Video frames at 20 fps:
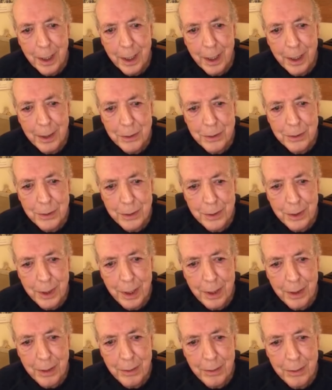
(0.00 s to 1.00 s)
in
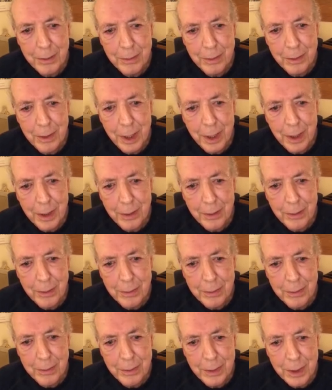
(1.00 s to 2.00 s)

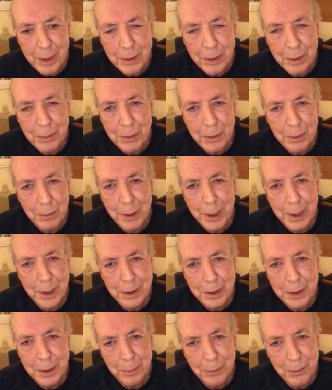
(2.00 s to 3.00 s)
terms of the
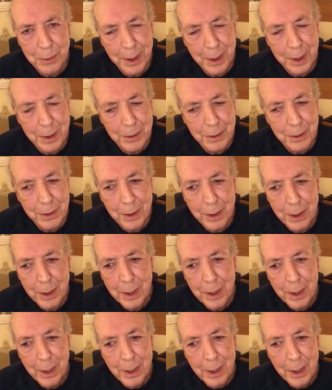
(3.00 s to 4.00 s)
relationship with nature.
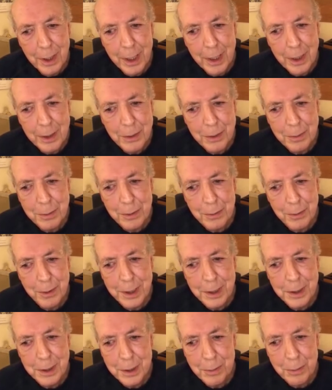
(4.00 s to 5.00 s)
And in terms of the
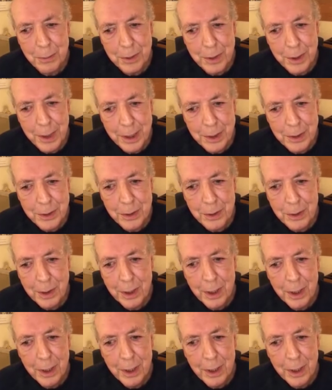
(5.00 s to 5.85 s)
relationship with nature,